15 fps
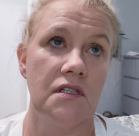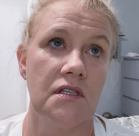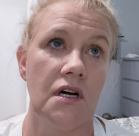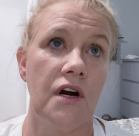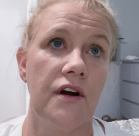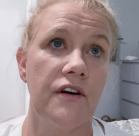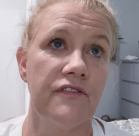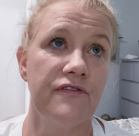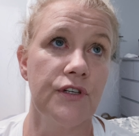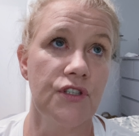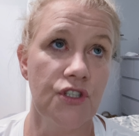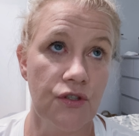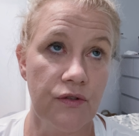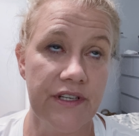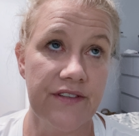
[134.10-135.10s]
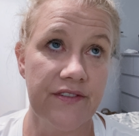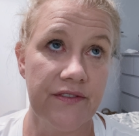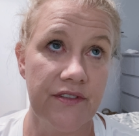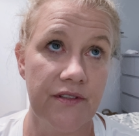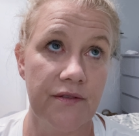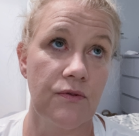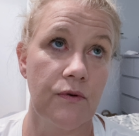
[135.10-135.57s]
our first choice
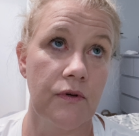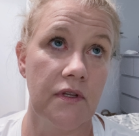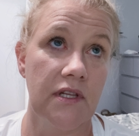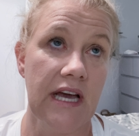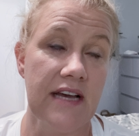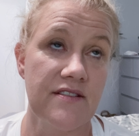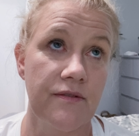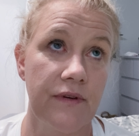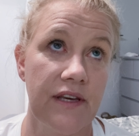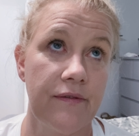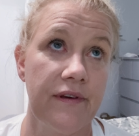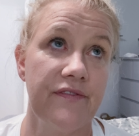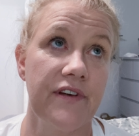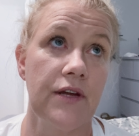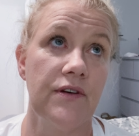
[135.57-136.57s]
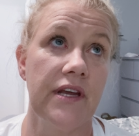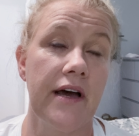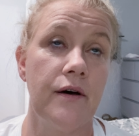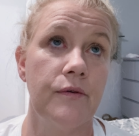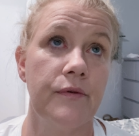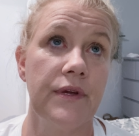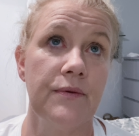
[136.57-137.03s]
school last week, we found
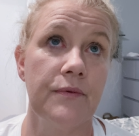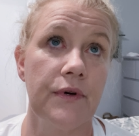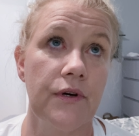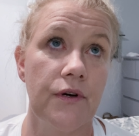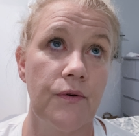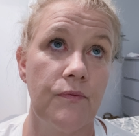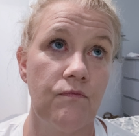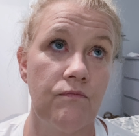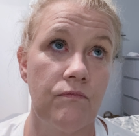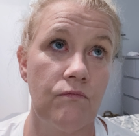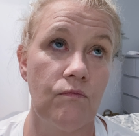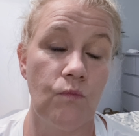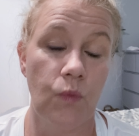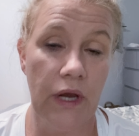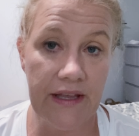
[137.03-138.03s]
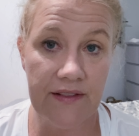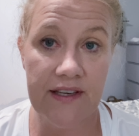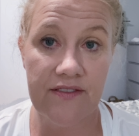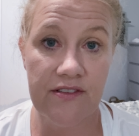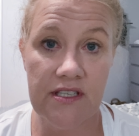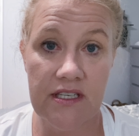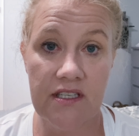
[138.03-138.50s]
out we were
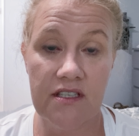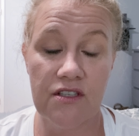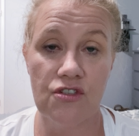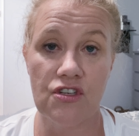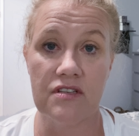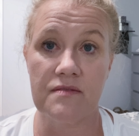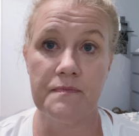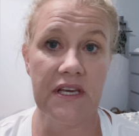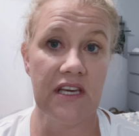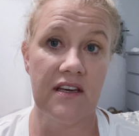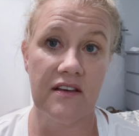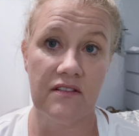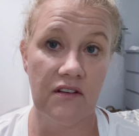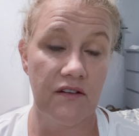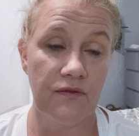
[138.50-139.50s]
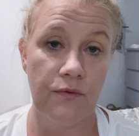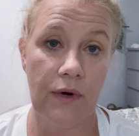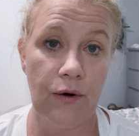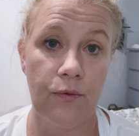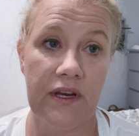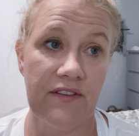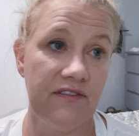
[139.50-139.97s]
waitlisted just because of
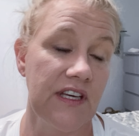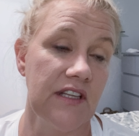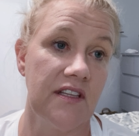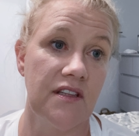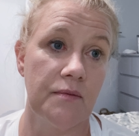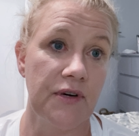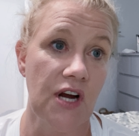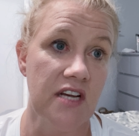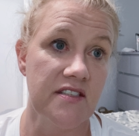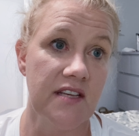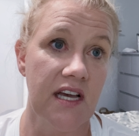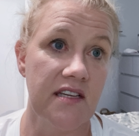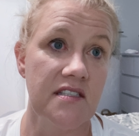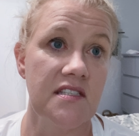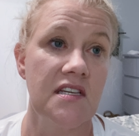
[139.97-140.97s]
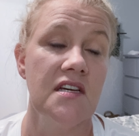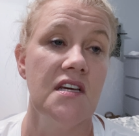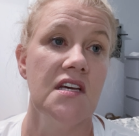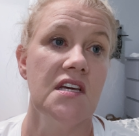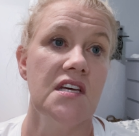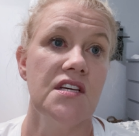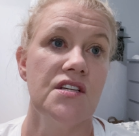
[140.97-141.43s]
where we fell in the process.
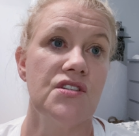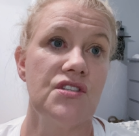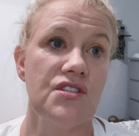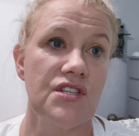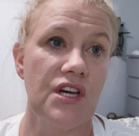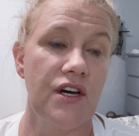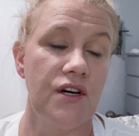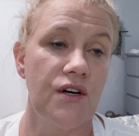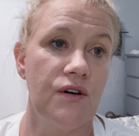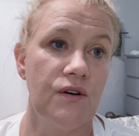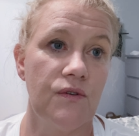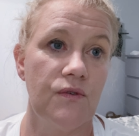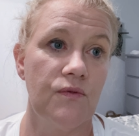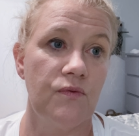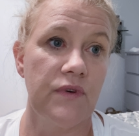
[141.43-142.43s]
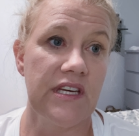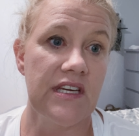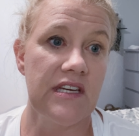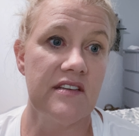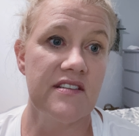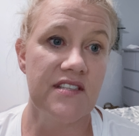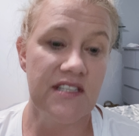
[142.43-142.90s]
So
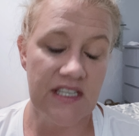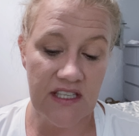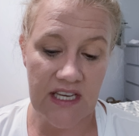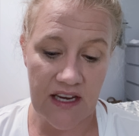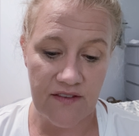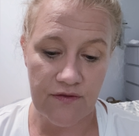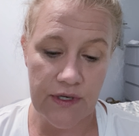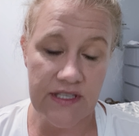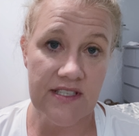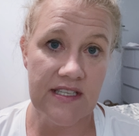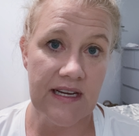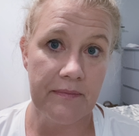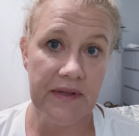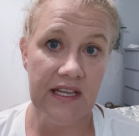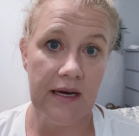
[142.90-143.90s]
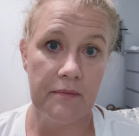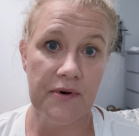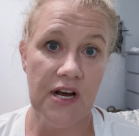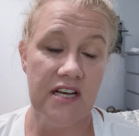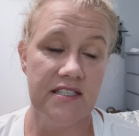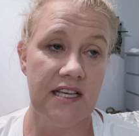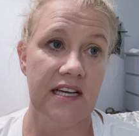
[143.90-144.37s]
we still have one step in that
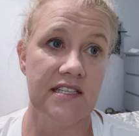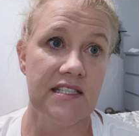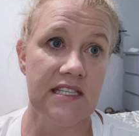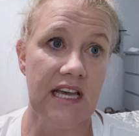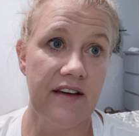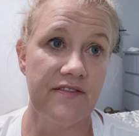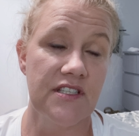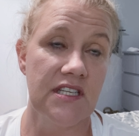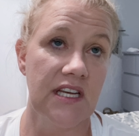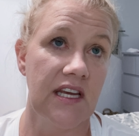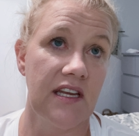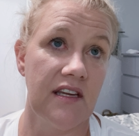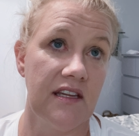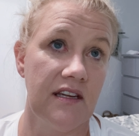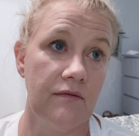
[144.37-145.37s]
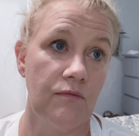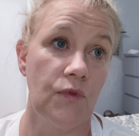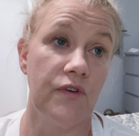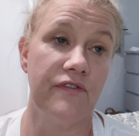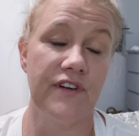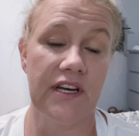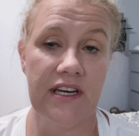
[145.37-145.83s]
process left, and
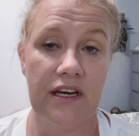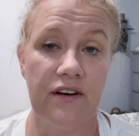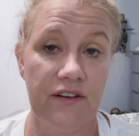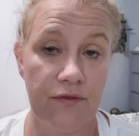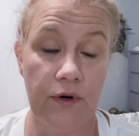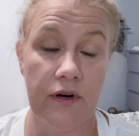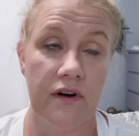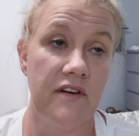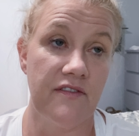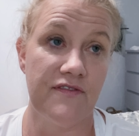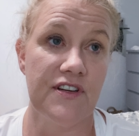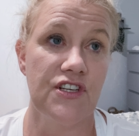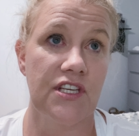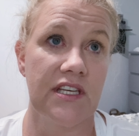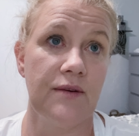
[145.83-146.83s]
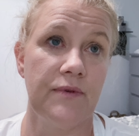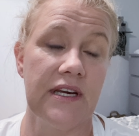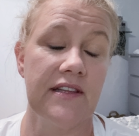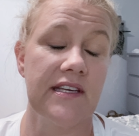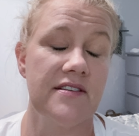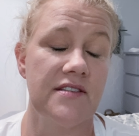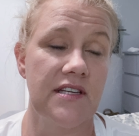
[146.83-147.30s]
we'll find out if we're officially
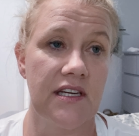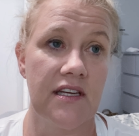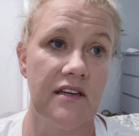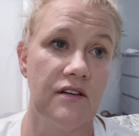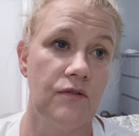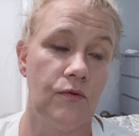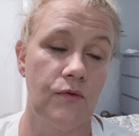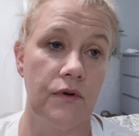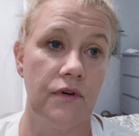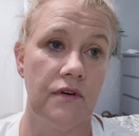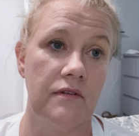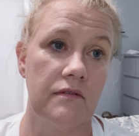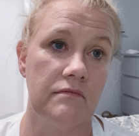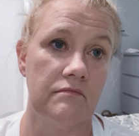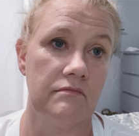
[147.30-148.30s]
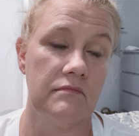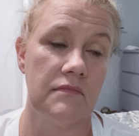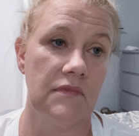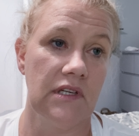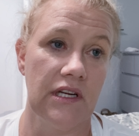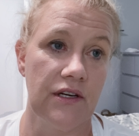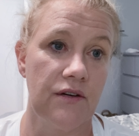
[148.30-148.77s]
waitlisted or,
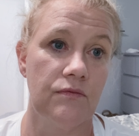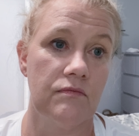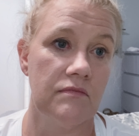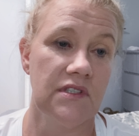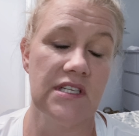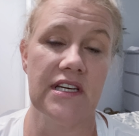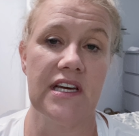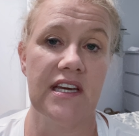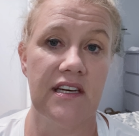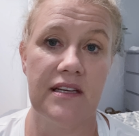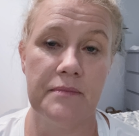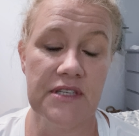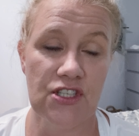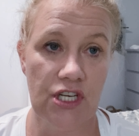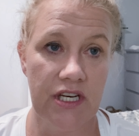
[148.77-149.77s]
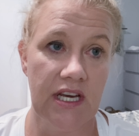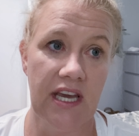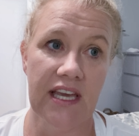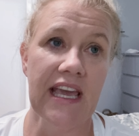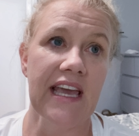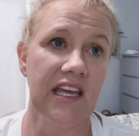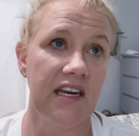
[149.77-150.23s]
you know, denied admission. I
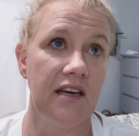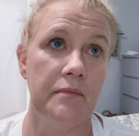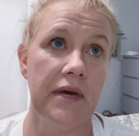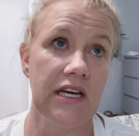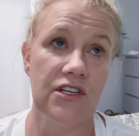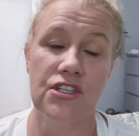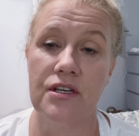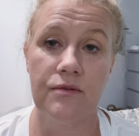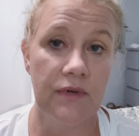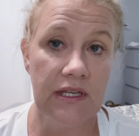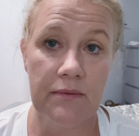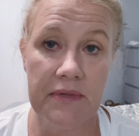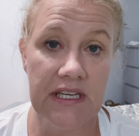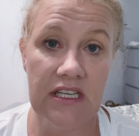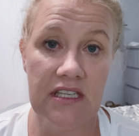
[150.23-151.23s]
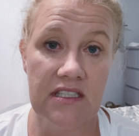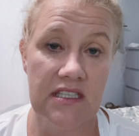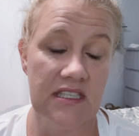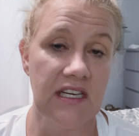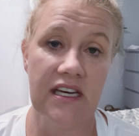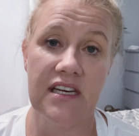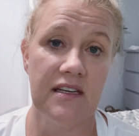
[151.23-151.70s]
can't imagine we'd be
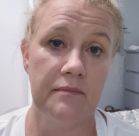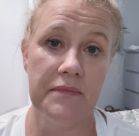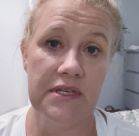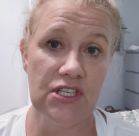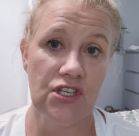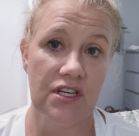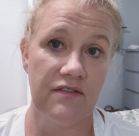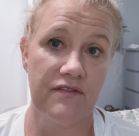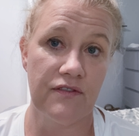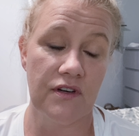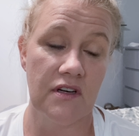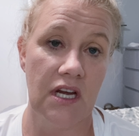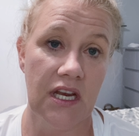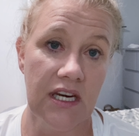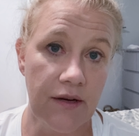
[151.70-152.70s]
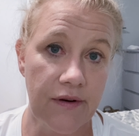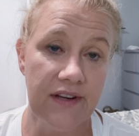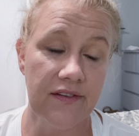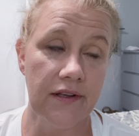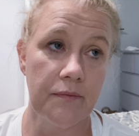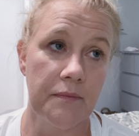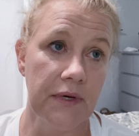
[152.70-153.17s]
denied admission for any
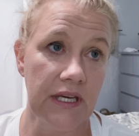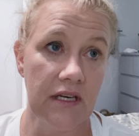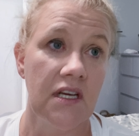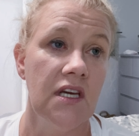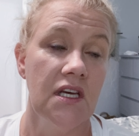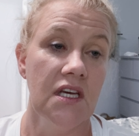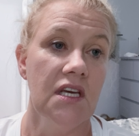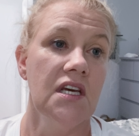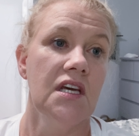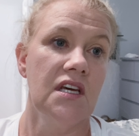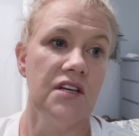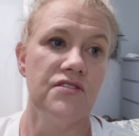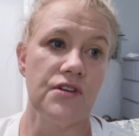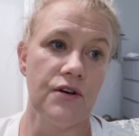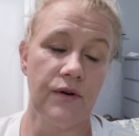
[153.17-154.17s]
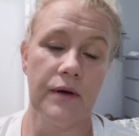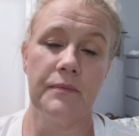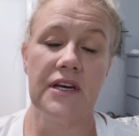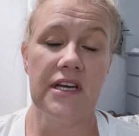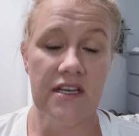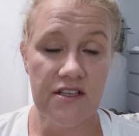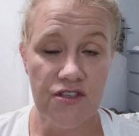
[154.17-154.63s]
reason, but so I'm
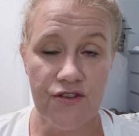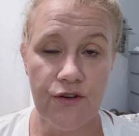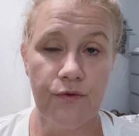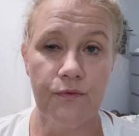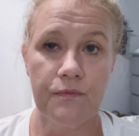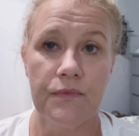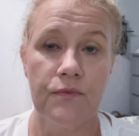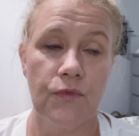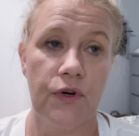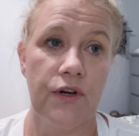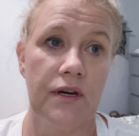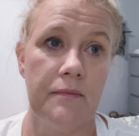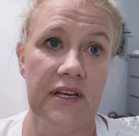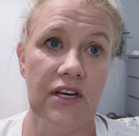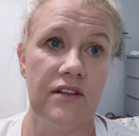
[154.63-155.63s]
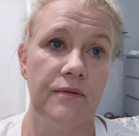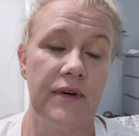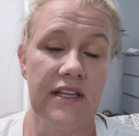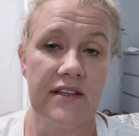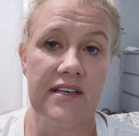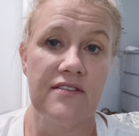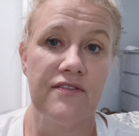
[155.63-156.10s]
going to assume we're going to be on the
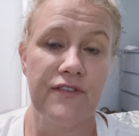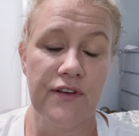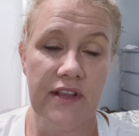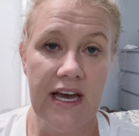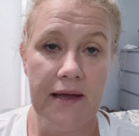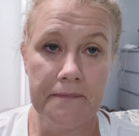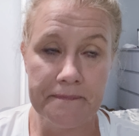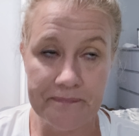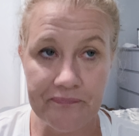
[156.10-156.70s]
waitlist for that,